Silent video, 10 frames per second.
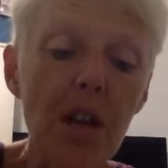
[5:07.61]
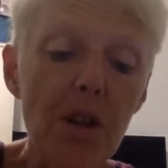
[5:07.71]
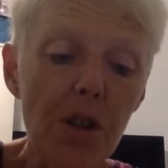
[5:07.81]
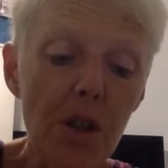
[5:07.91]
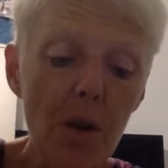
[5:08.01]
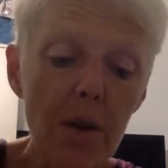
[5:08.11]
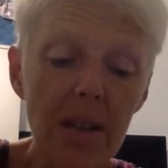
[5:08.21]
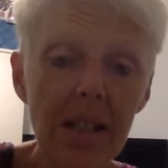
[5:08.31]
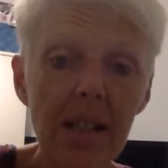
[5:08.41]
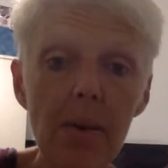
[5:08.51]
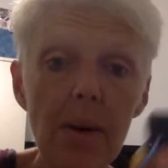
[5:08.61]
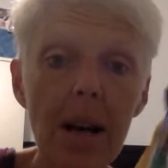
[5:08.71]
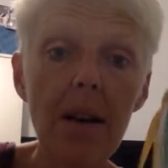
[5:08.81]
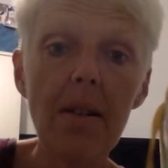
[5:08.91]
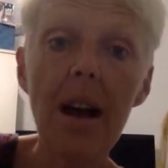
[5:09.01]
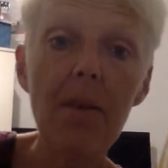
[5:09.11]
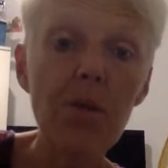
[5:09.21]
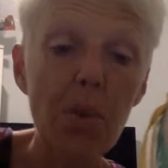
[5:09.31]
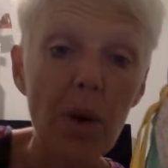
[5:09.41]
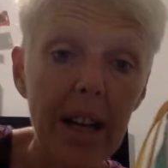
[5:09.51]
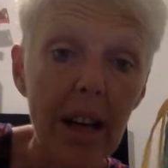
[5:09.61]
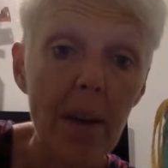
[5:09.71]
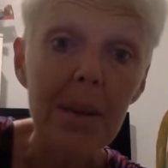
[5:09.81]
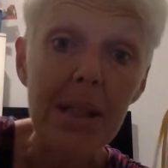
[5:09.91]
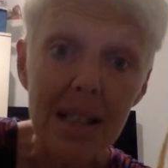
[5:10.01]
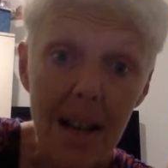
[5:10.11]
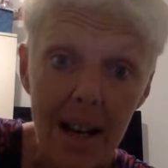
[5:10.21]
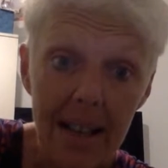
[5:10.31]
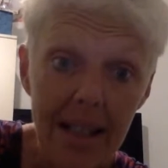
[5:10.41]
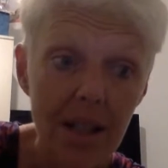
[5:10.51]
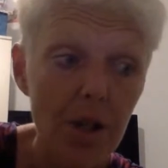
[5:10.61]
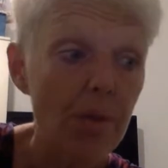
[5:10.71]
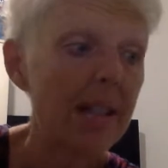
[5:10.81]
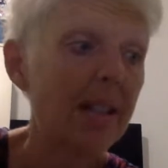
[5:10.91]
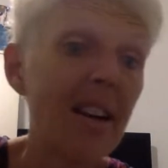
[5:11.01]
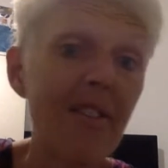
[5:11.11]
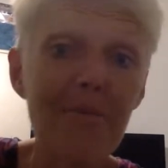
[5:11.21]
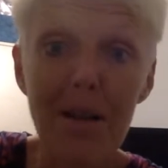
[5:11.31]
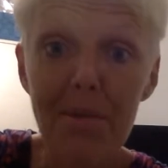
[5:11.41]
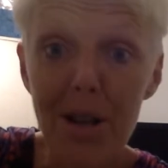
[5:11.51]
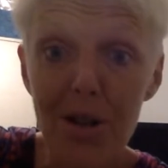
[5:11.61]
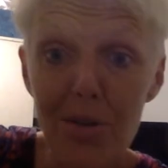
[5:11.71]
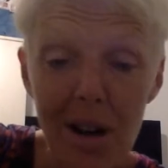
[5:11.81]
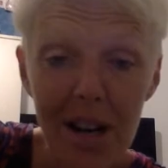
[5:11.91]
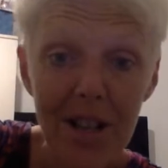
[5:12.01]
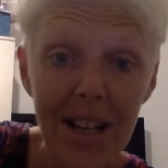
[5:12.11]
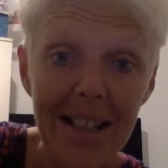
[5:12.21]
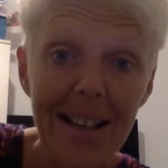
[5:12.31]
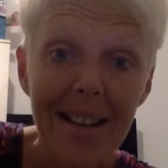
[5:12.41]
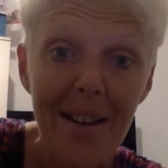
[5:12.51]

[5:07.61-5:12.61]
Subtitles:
So this is what I was working on besides the dressing of my major projects